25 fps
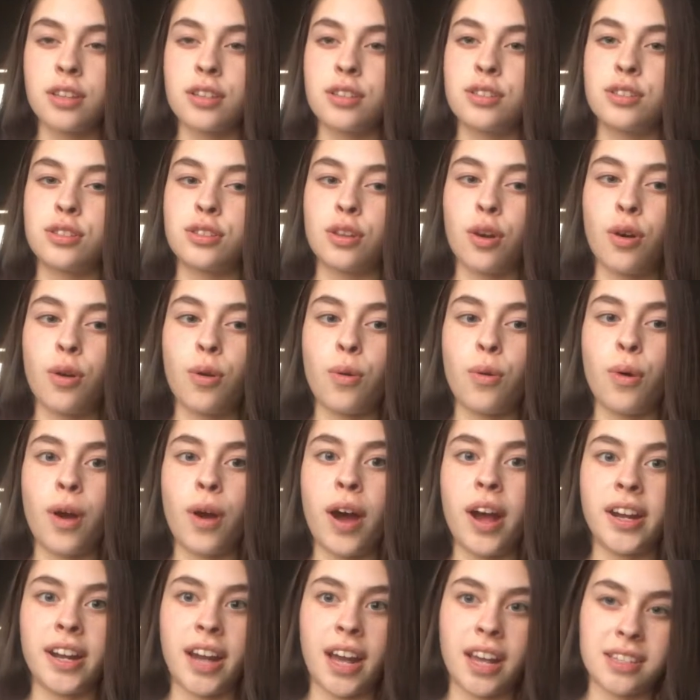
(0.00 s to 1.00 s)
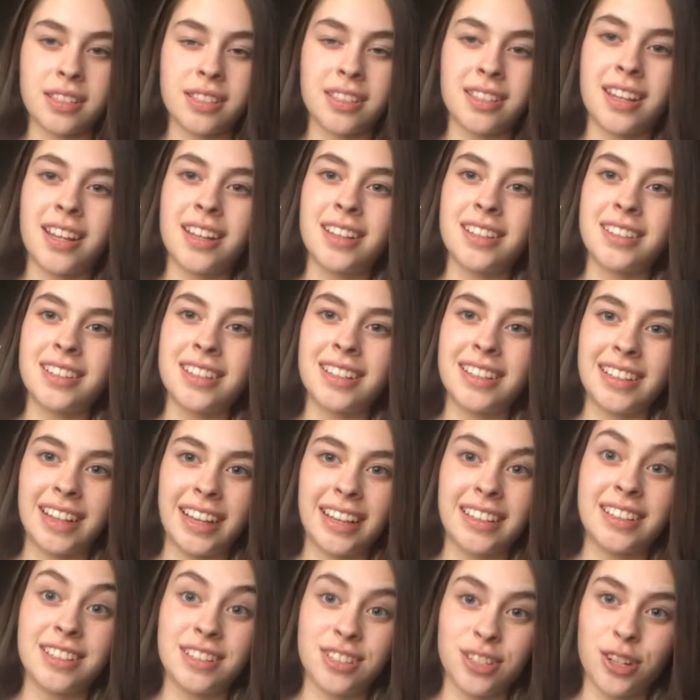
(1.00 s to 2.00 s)
so an accident
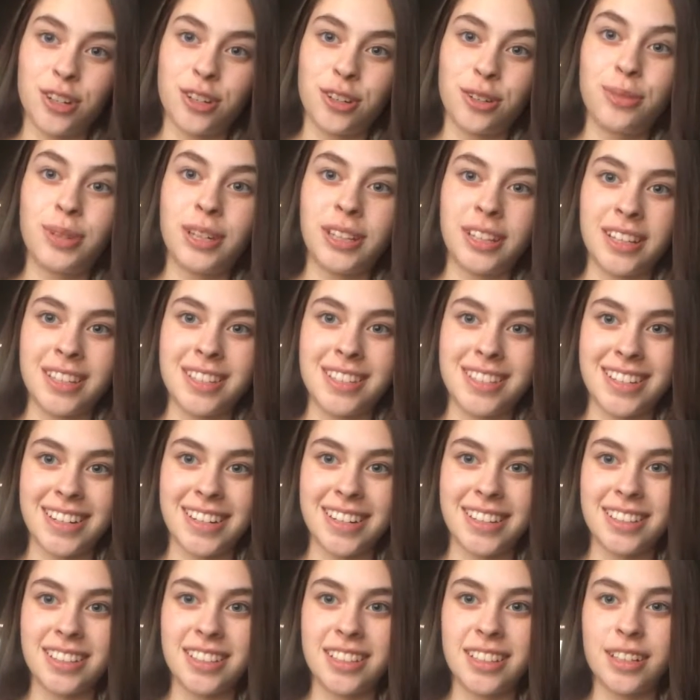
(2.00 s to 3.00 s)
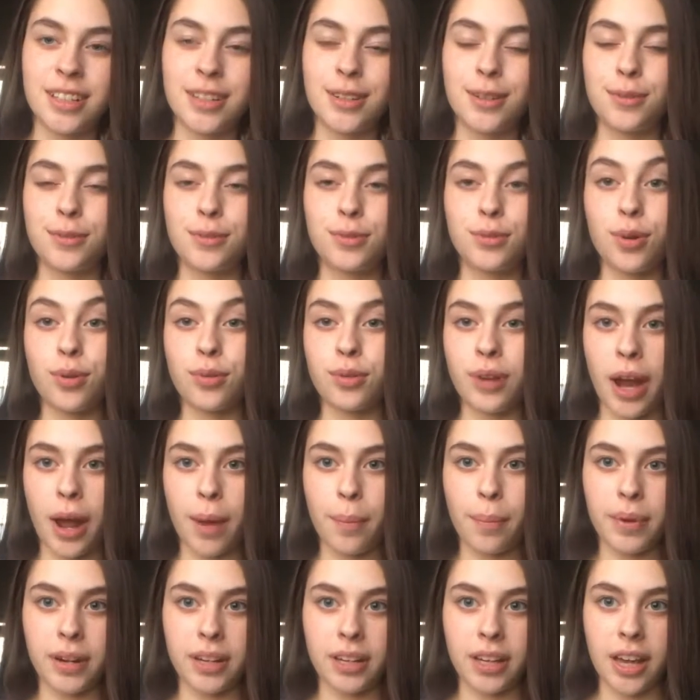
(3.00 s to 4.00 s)
like the Chernobyl incident won't
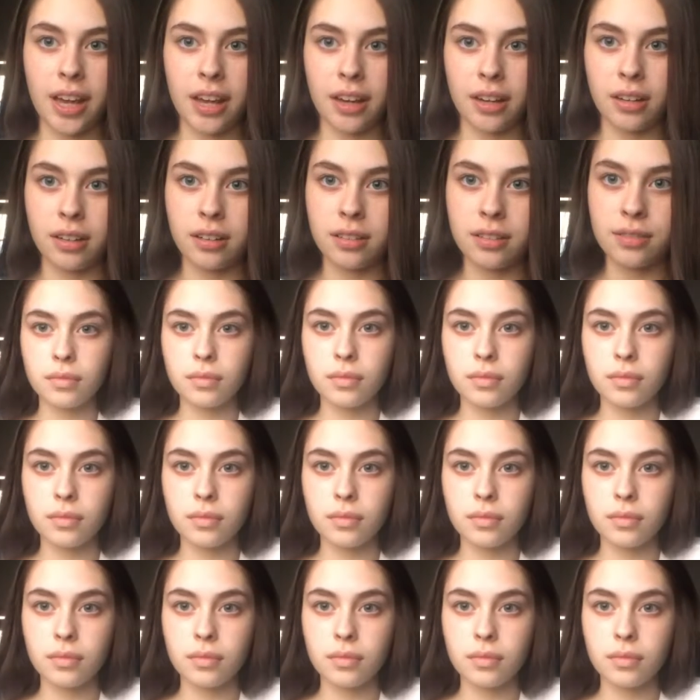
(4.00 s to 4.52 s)
happen again.